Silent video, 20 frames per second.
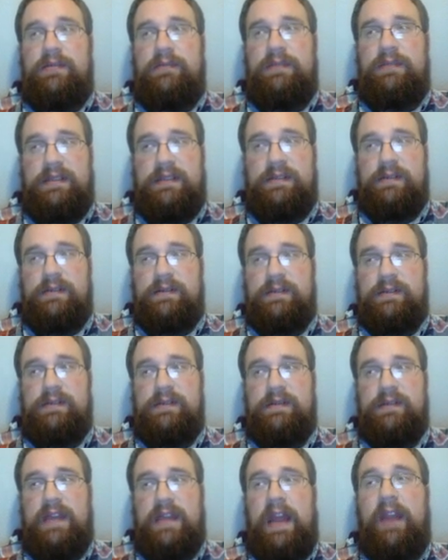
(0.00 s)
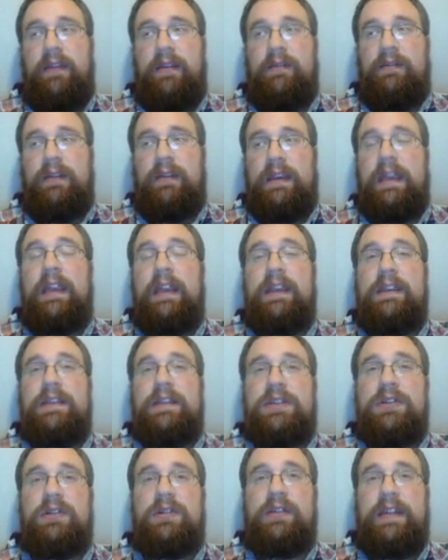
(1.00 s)
pistols that get
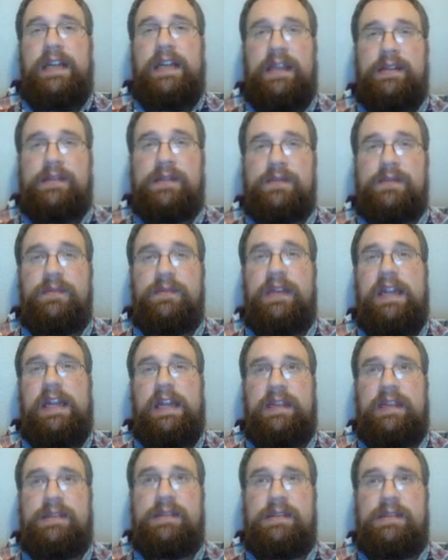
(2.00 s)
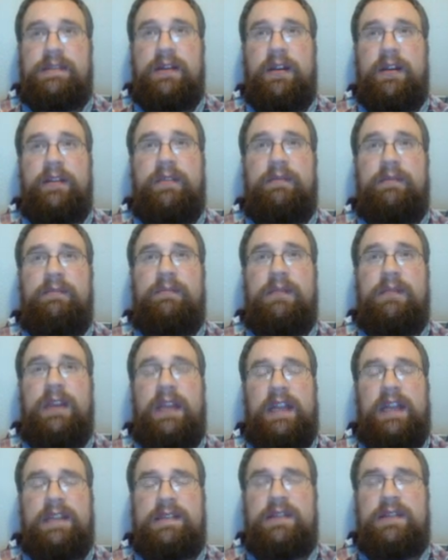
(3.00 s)
additional hits when he hits on
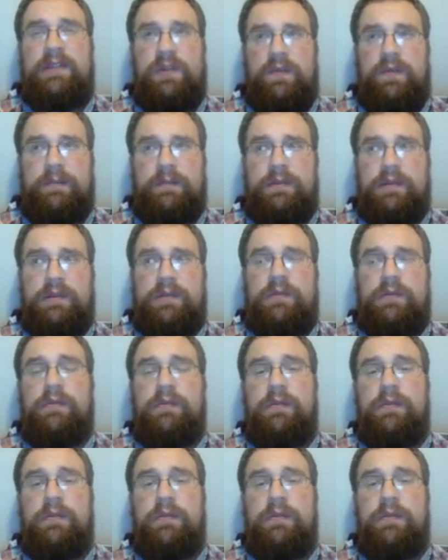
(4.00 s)
2-ups.